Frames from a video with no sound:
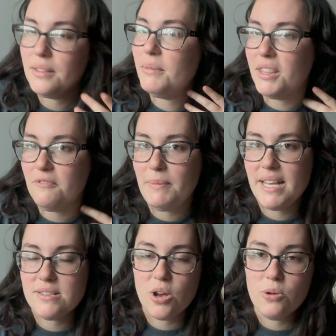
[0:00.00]
The month of May
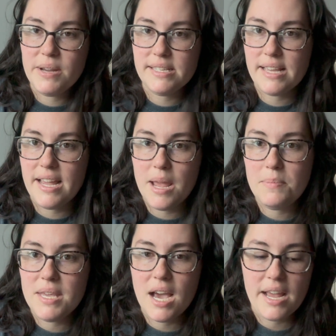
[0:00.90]
is always
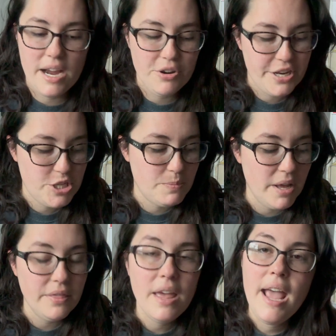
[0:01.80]
AAPI Heritage
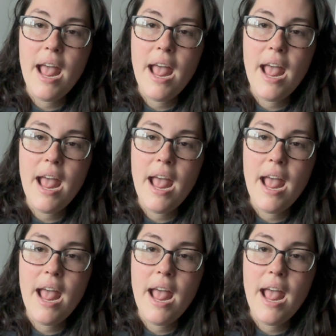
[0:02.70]
Month,